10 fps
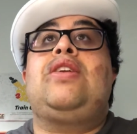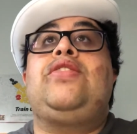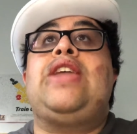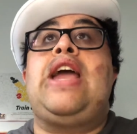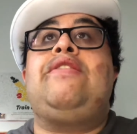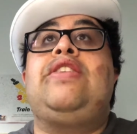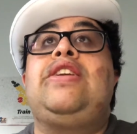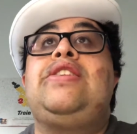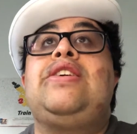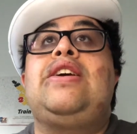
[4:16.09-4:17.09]

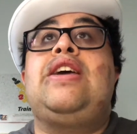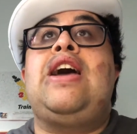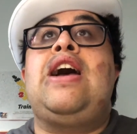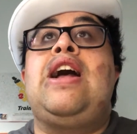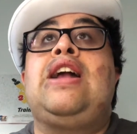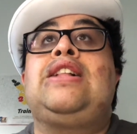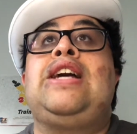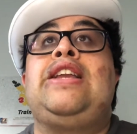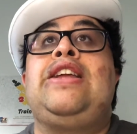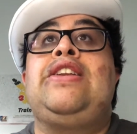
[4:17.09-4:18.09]
David
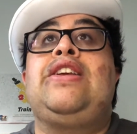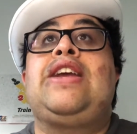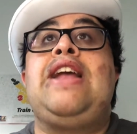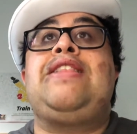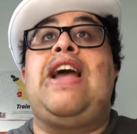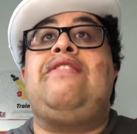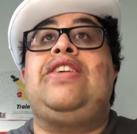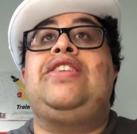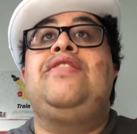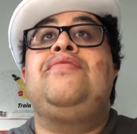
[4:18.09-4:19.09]
Clennon, Keith
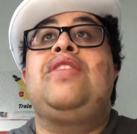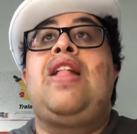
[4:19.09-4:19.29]
David.